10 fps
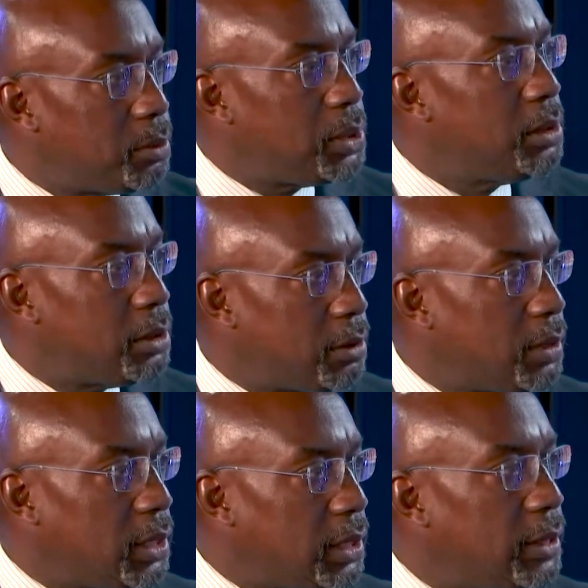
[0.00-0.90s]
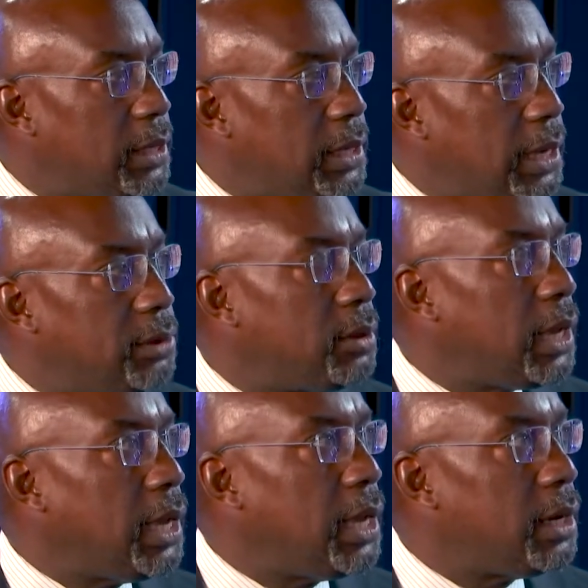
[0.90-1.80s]
you've been doing, and you
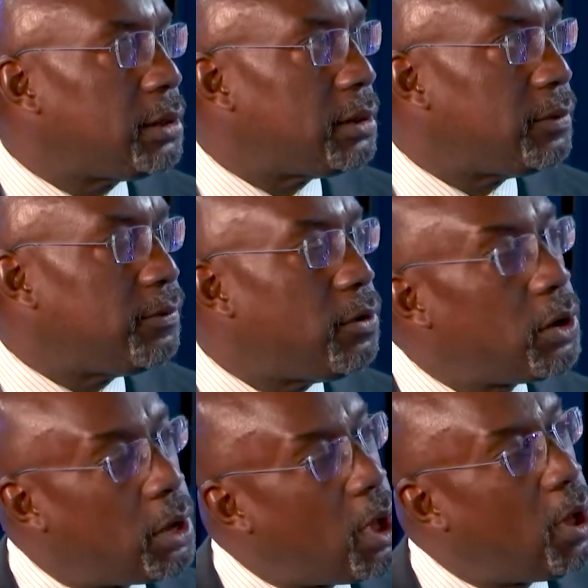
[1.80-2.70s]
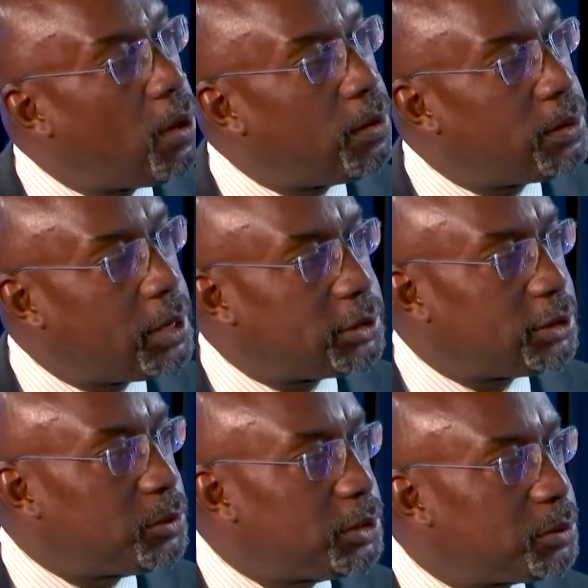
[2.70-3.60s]
can't forego
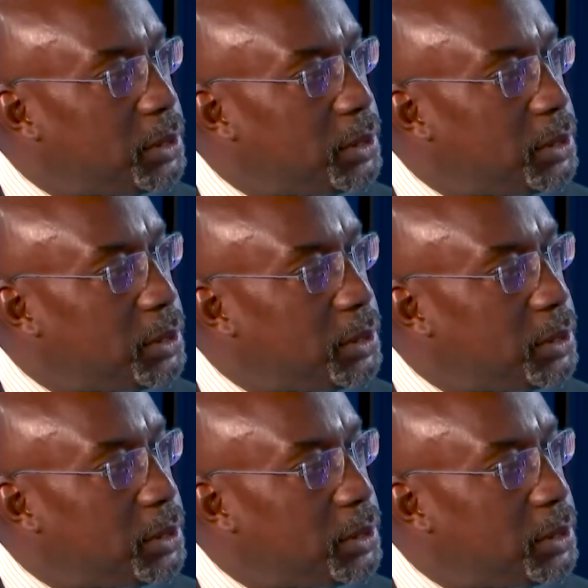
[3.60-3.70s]
customers